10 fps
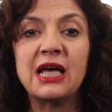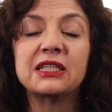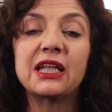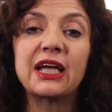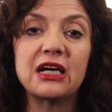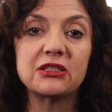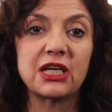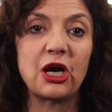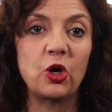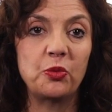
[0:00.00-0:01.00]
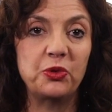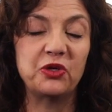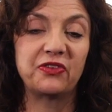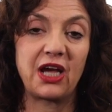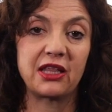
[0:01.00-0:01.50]
Something else I hope you
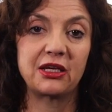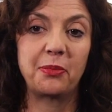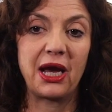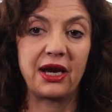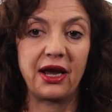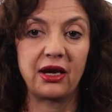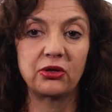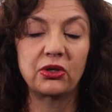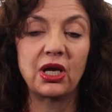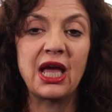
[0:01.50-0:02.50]
have gathered by now